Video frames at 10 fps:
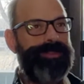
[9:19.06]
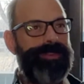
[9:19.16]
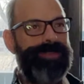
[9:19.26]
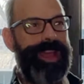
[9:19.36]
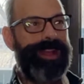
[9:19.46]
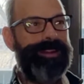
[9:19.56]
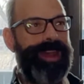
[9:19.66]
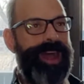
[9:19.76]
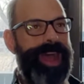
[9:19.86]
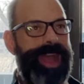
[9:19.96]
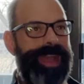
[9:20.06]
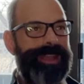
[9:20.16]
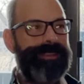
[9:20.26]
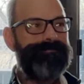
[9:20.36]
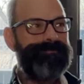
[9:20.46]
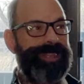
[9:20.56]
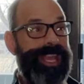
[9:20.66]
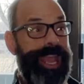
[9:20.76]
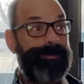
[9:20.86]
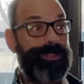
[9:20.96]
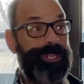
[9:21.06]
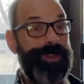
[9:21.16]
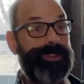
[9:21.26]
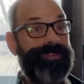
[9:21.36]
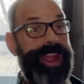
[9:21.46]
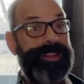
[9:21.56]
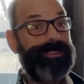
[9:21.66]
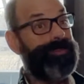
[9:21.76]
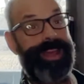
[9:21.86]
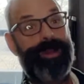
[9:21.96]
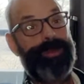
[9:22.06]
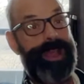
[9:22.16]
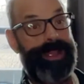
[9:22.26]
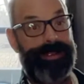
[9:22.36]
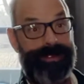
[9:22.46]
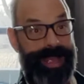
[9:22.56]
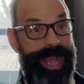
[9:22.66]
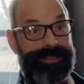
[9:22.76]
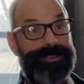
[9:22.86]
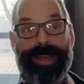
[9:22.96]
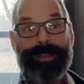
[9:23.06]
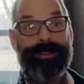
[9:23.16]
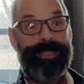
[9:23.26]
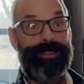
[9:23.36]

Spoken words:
that I became huge fans of that way, accidentally.